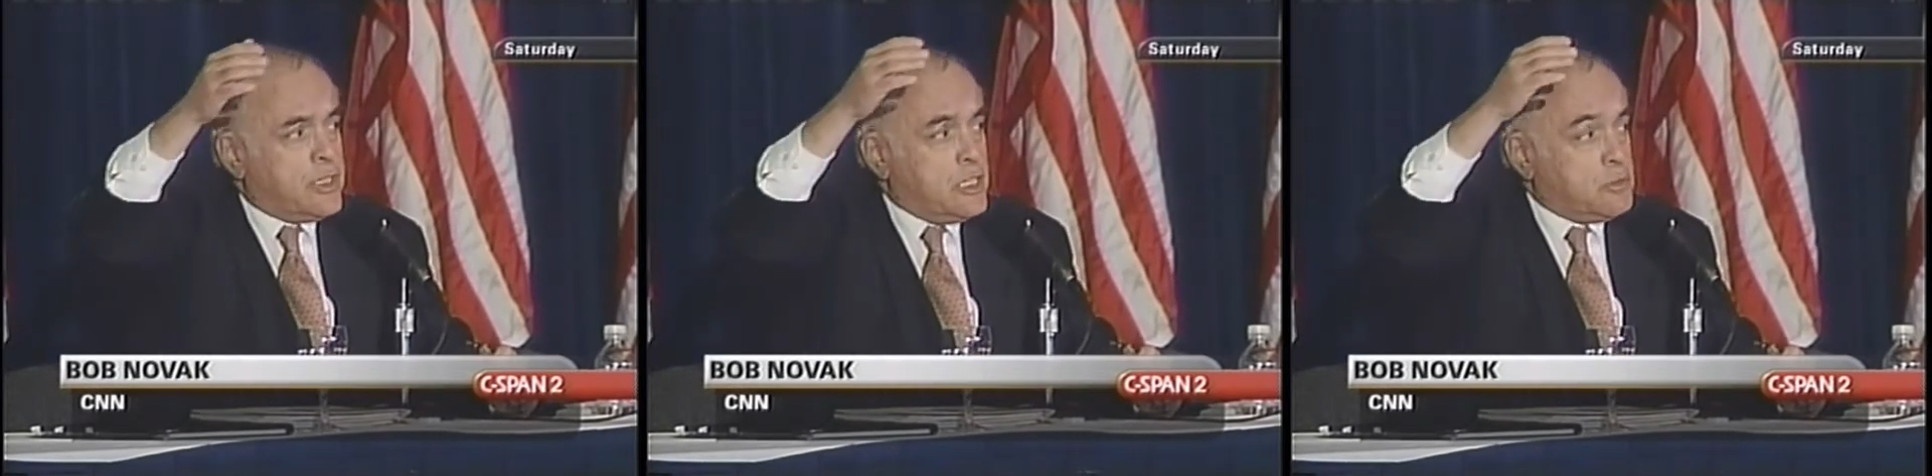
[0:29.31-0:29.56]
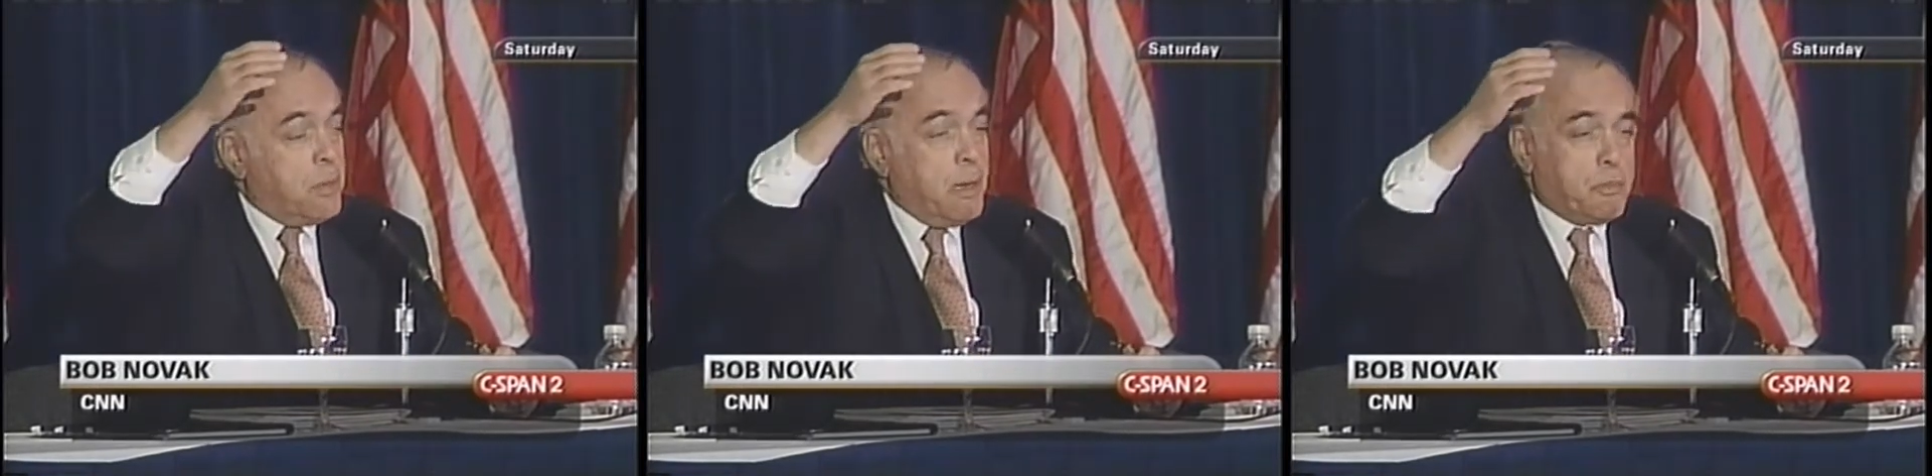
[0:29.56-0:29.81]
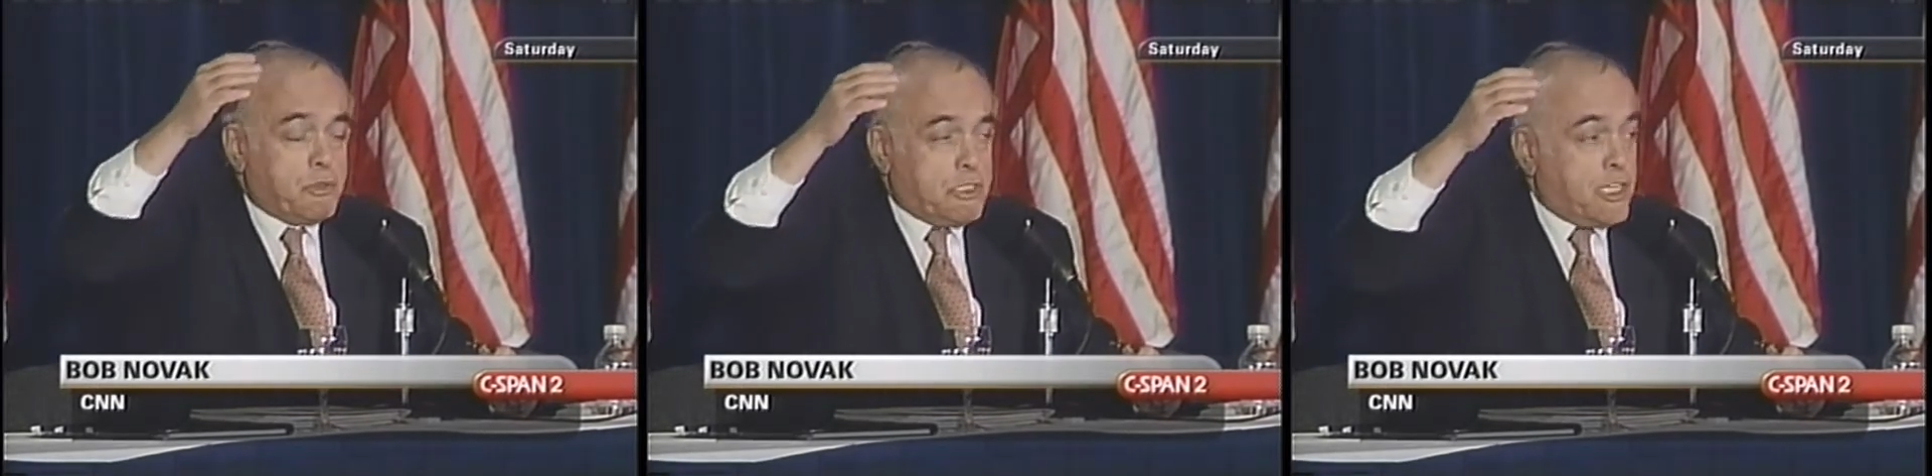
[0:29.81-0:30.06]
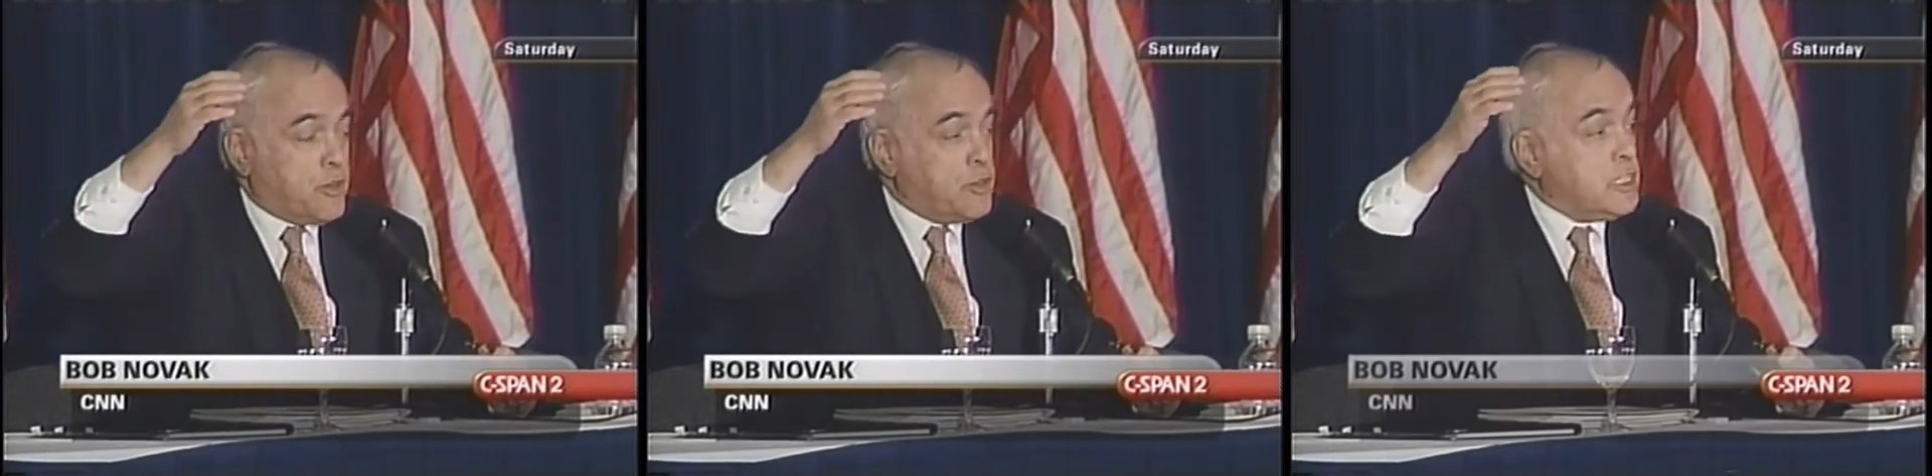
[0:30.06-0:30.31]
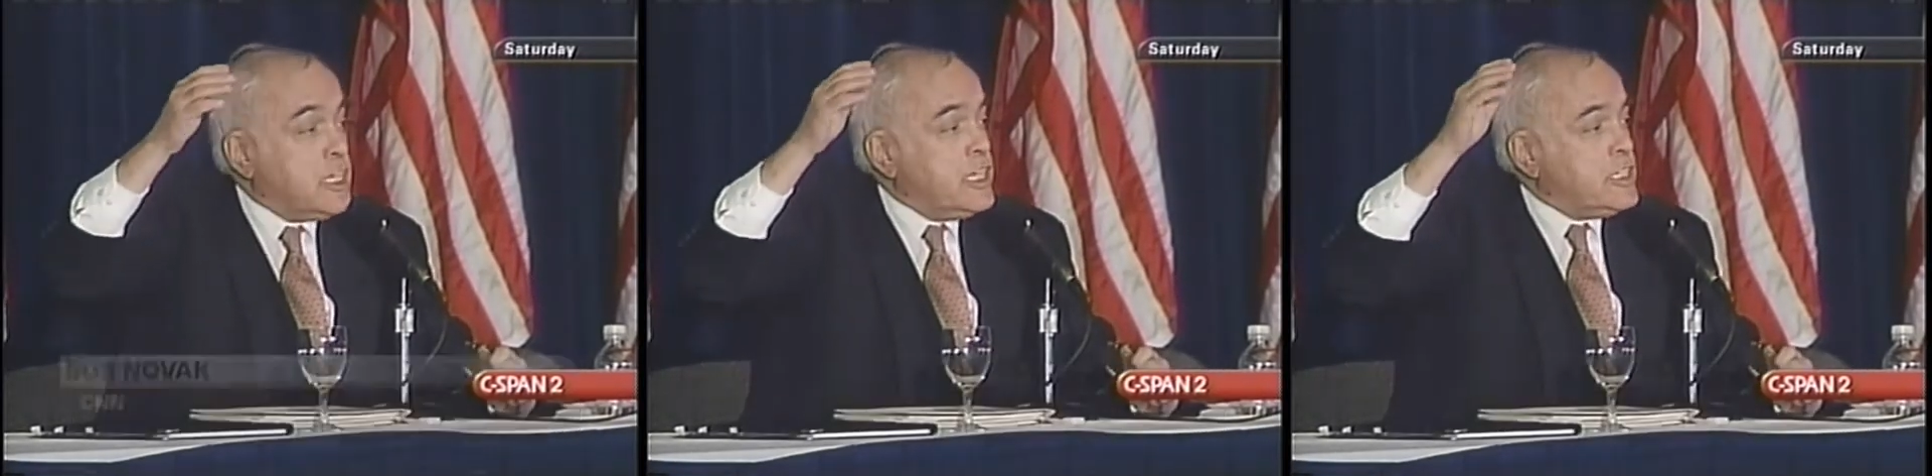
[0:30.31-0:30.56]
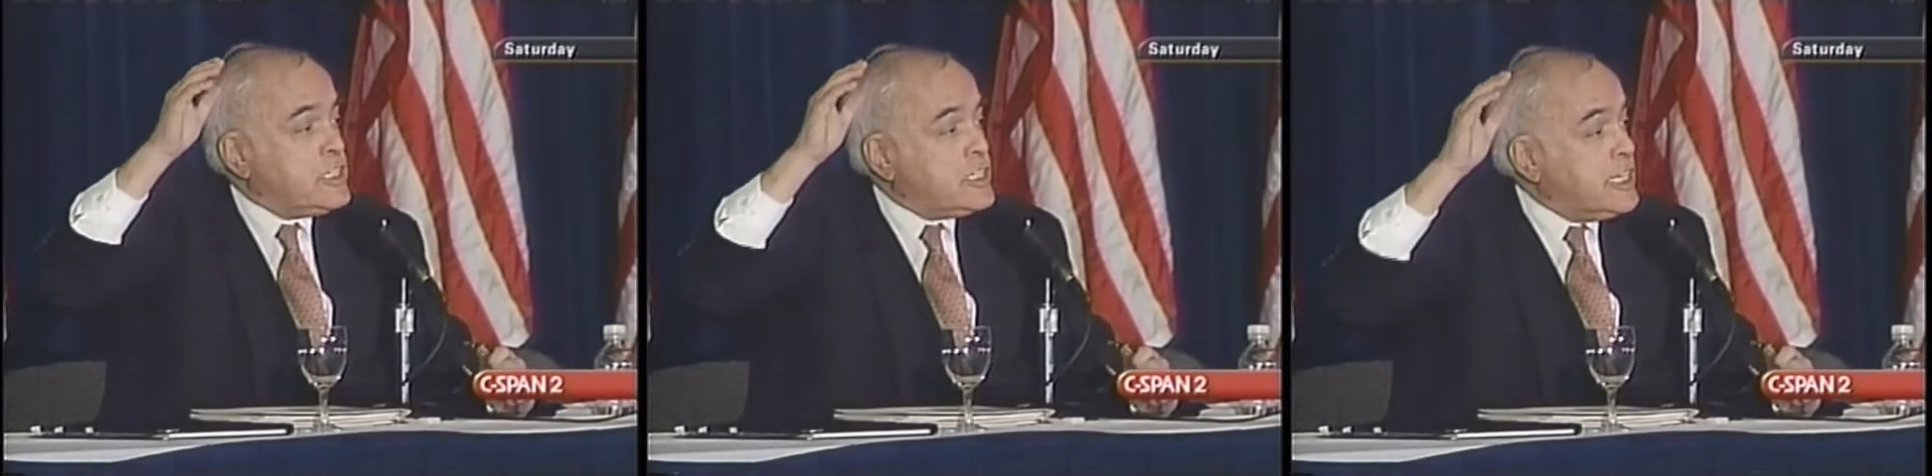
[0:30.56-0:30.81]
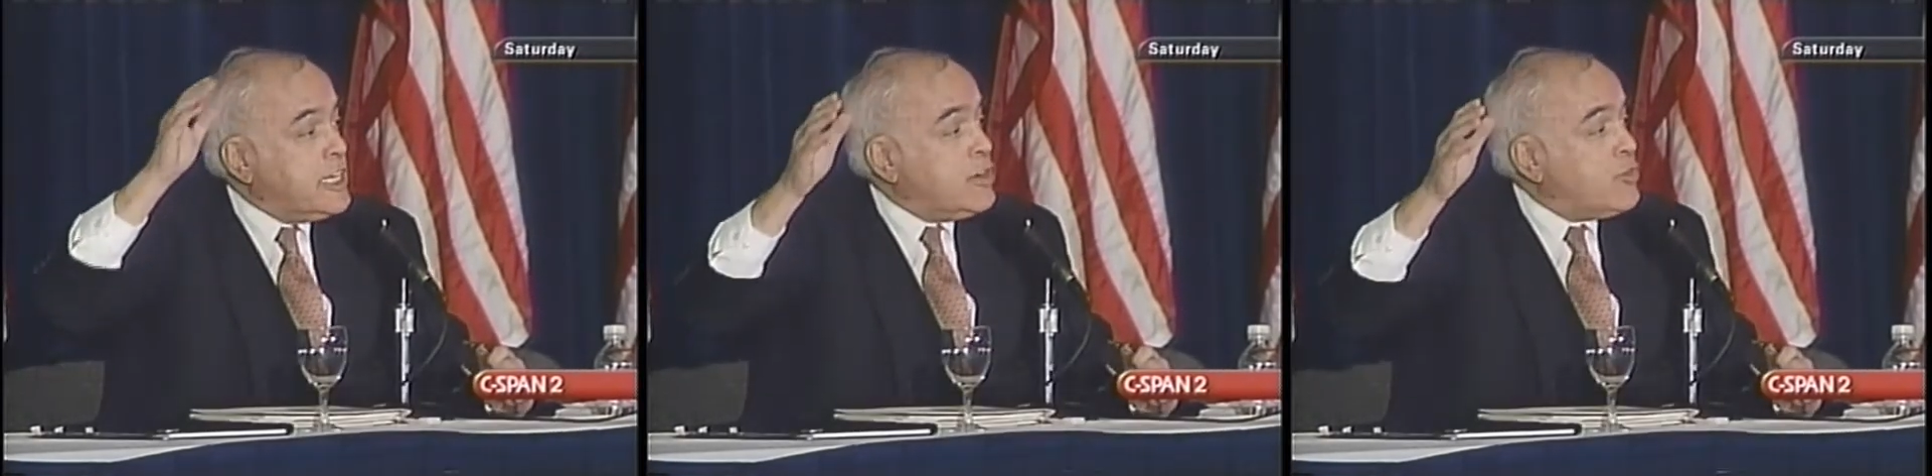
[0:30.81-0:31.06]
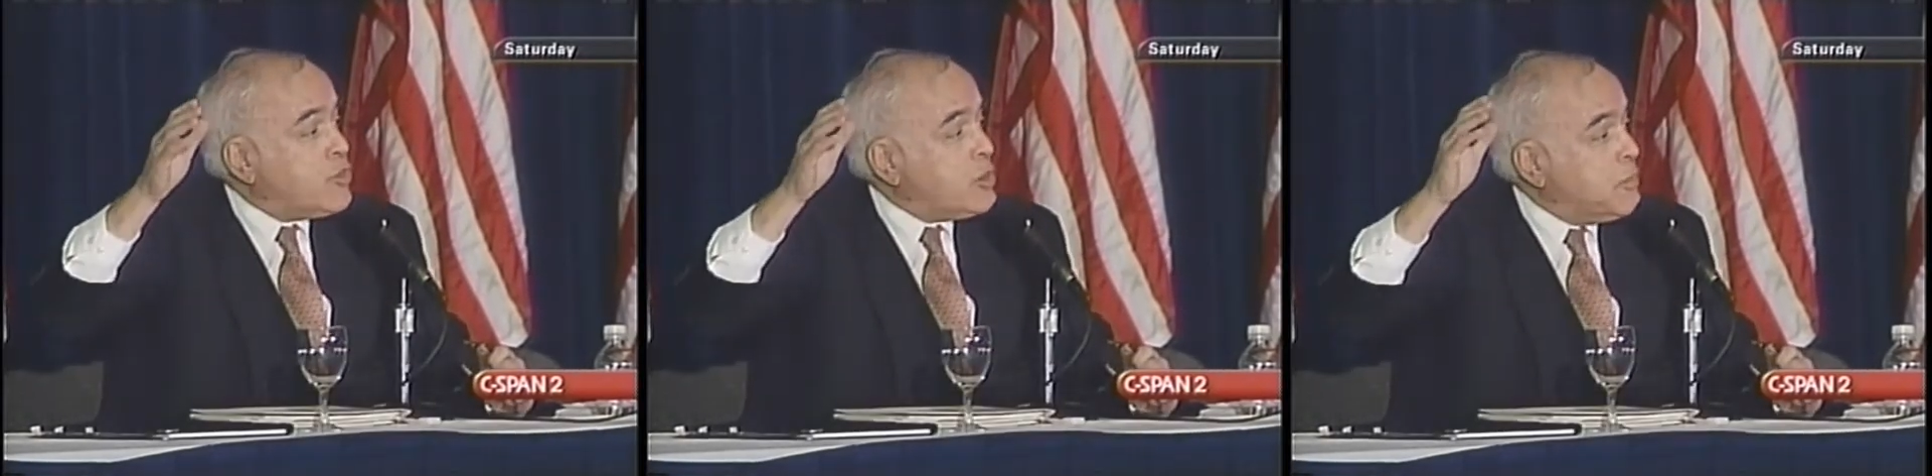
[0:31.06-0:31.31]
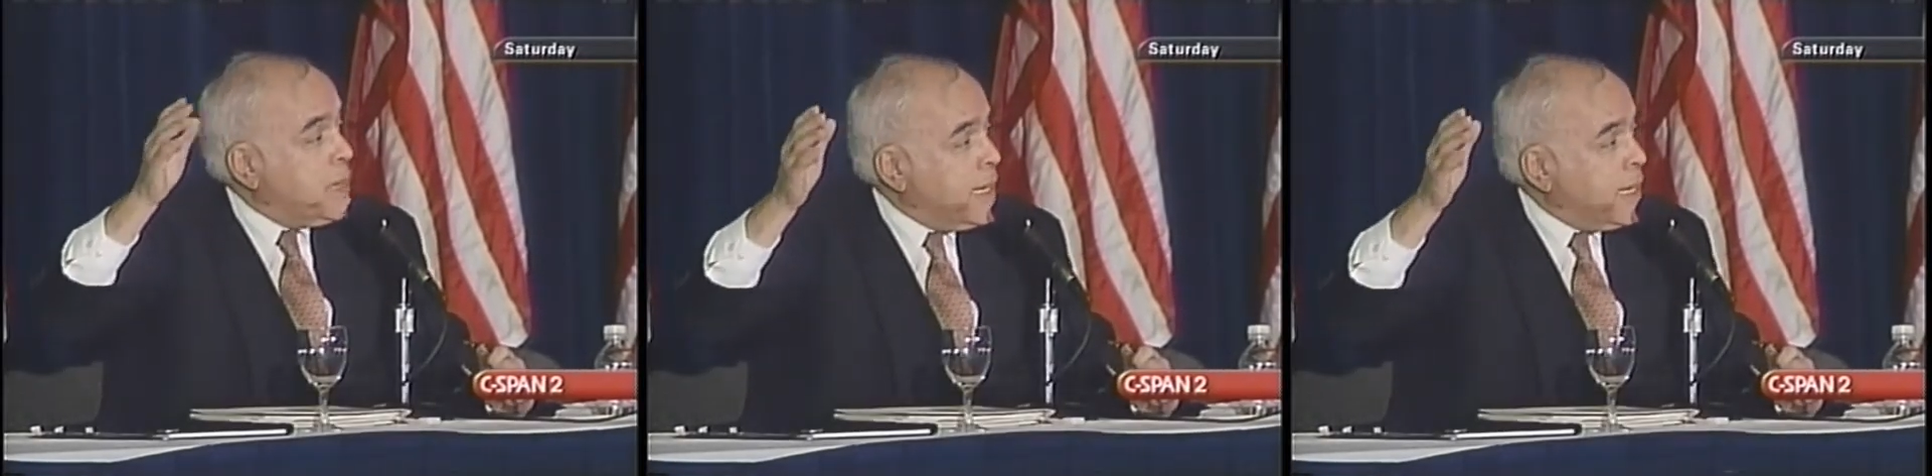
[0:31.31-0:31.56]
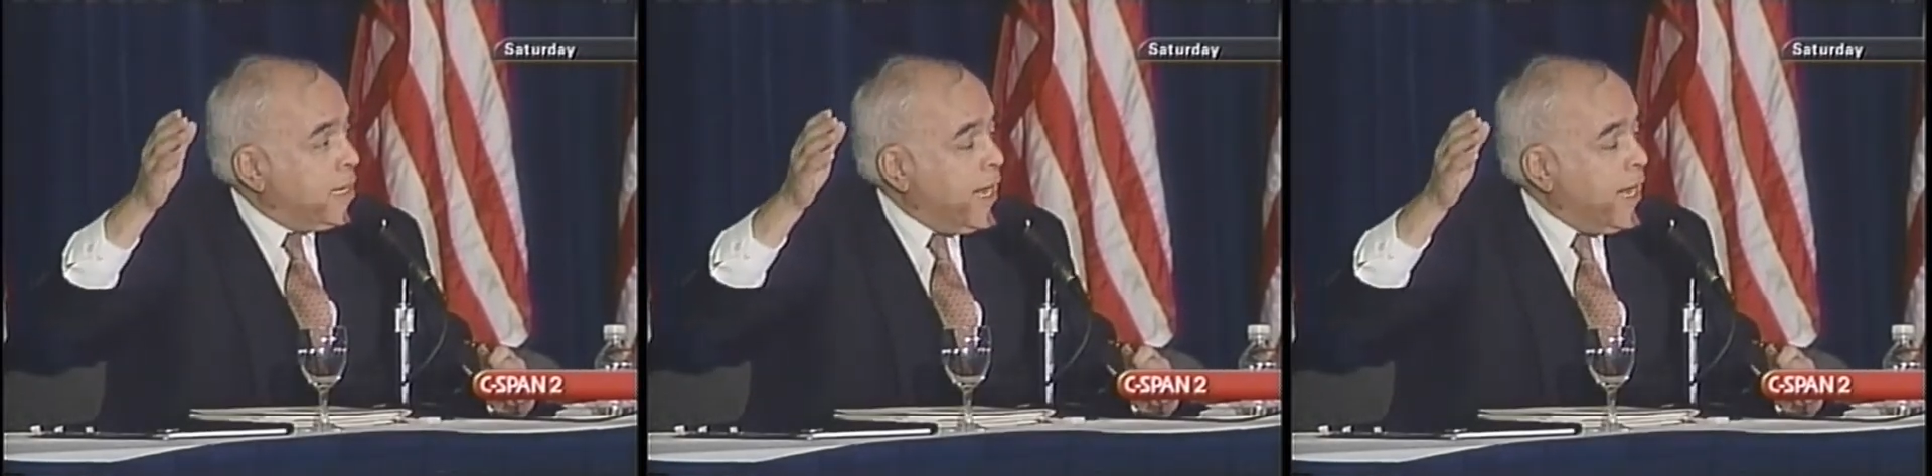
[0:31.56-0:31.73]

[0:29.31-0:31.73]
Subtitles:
these bumper stickers, still for Mel.